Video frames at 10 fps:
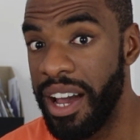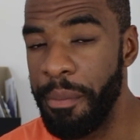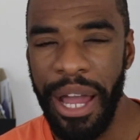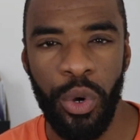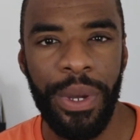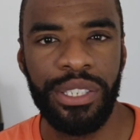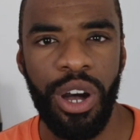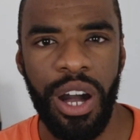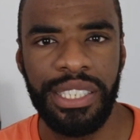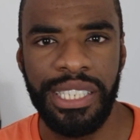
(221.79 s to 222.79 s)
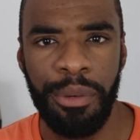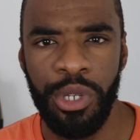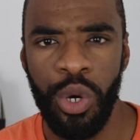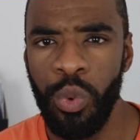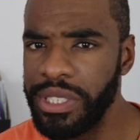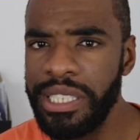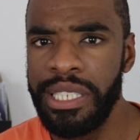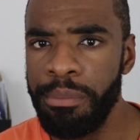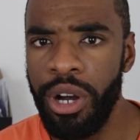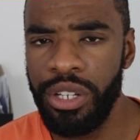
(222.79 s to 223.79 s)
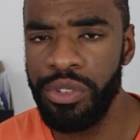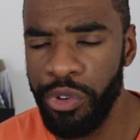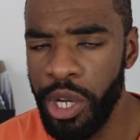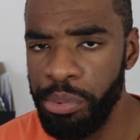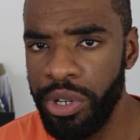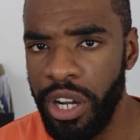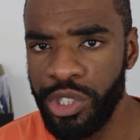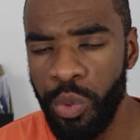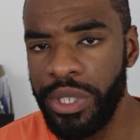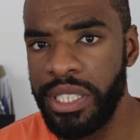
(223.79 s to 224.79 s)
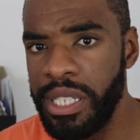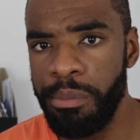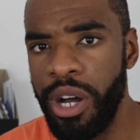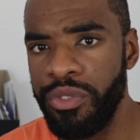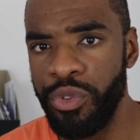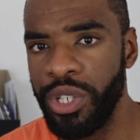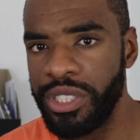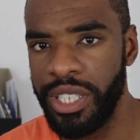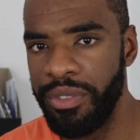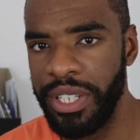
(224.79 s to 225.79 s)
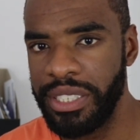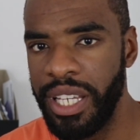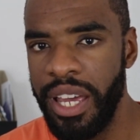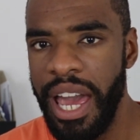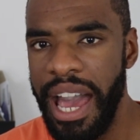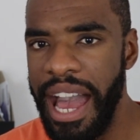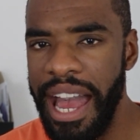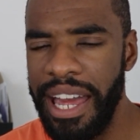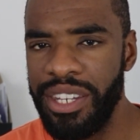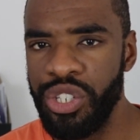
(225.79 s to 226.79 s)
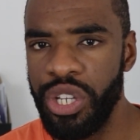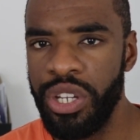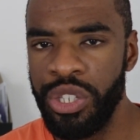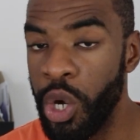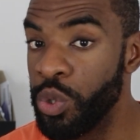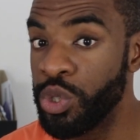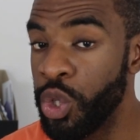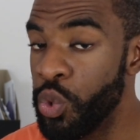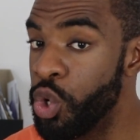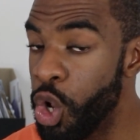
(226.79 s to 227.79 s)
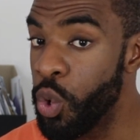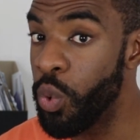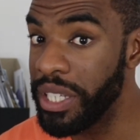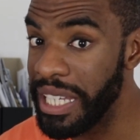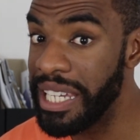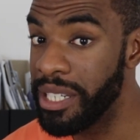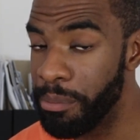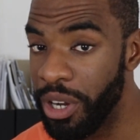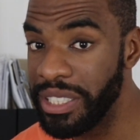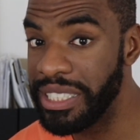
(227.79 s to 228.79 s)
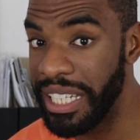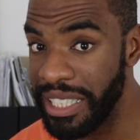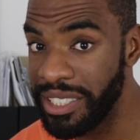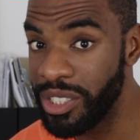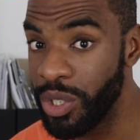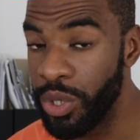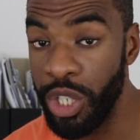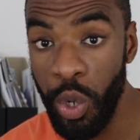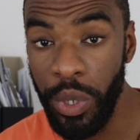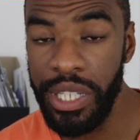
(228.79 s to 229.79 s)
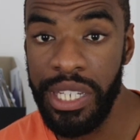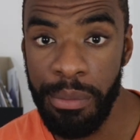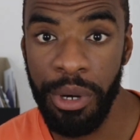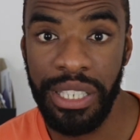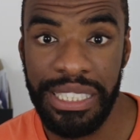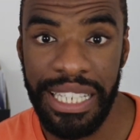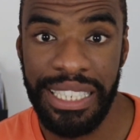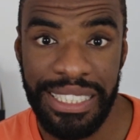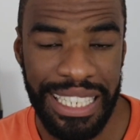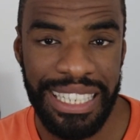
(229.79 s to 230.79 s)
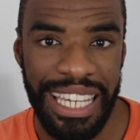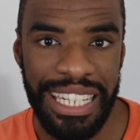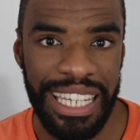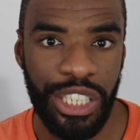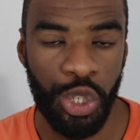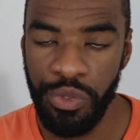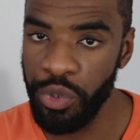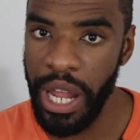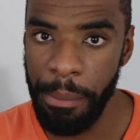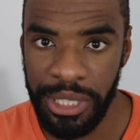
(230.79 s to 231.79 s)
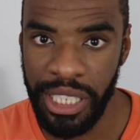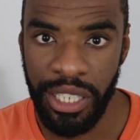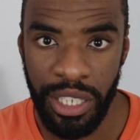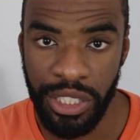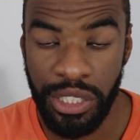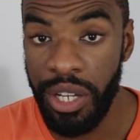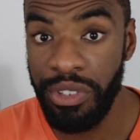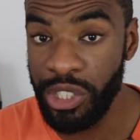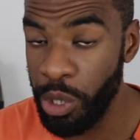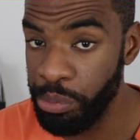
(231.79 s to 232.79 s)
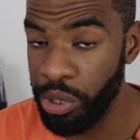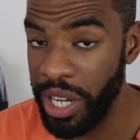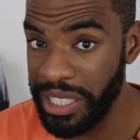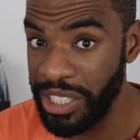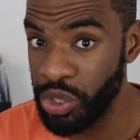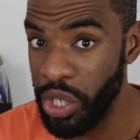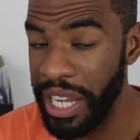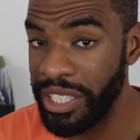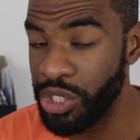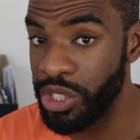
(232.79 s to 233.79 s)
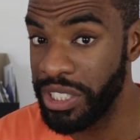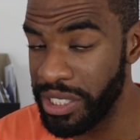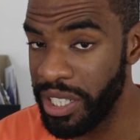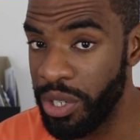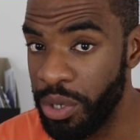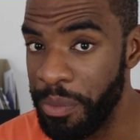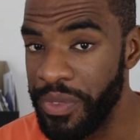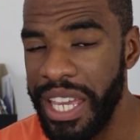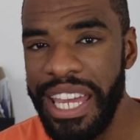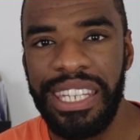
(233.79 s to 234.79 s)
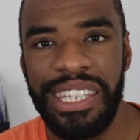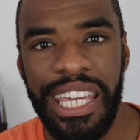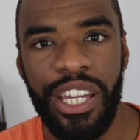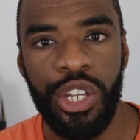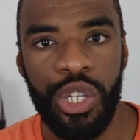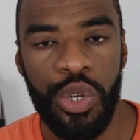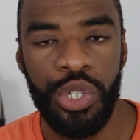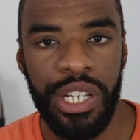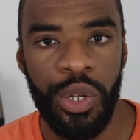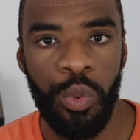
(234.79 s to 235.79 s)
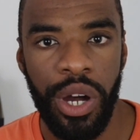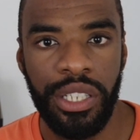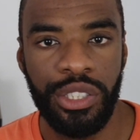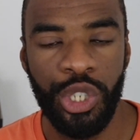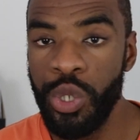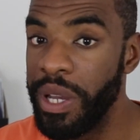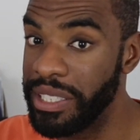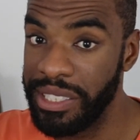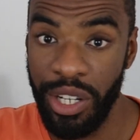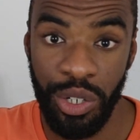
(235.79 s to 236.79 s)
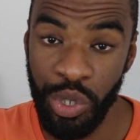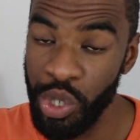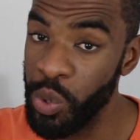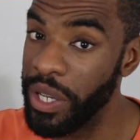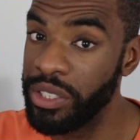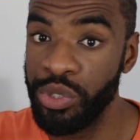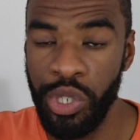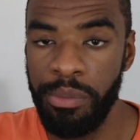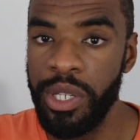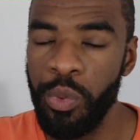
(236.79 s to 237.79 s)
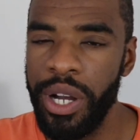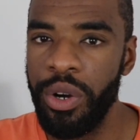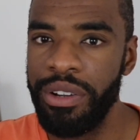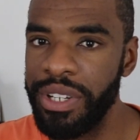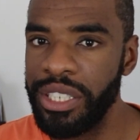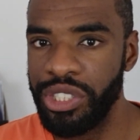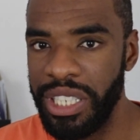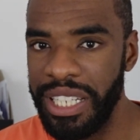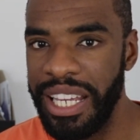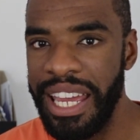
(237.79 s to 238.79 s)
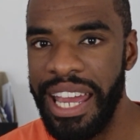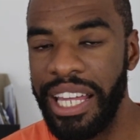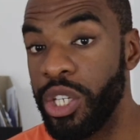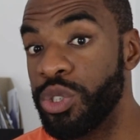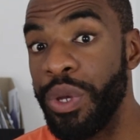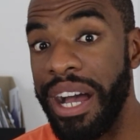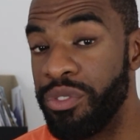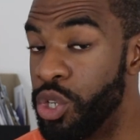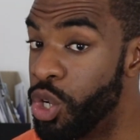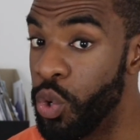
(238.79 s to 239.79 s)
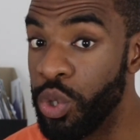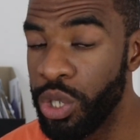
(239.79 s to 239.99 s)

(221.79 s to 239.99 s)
um, I always ask them, you know, what's the demand for your product or what's the demand for your service? And those who know what their demand is, know what their demand is in their niche or for that particular service or product they're trying to sell, they are usually the ones who excel, who do extremely well eventually. And those who have no